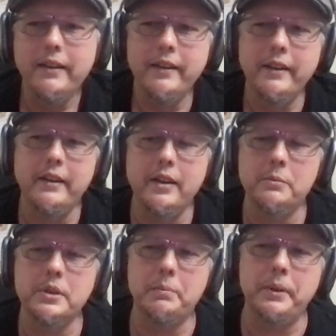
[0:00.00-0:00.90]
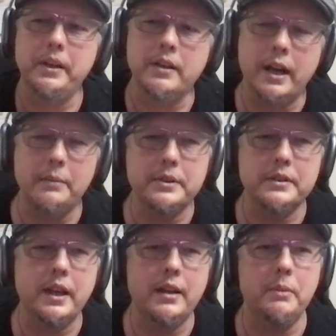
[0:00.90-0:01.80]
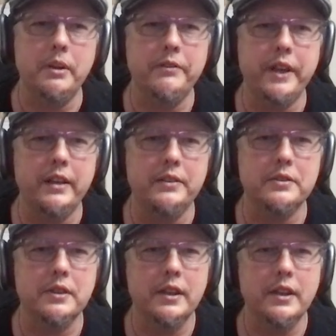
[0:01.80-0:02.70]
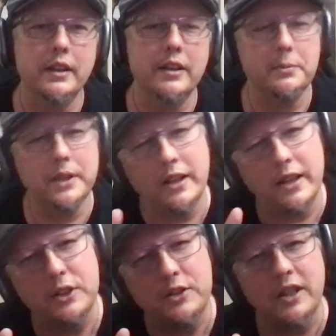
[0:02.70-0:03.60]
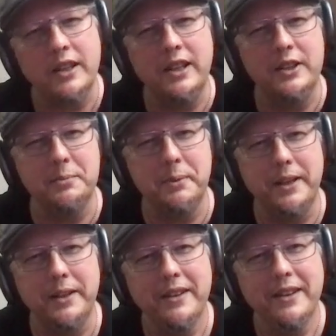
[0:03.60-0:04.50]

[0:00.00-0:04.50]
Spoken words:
and he comes up and he grabs the side of my face and comes in like he's gonna kiss me.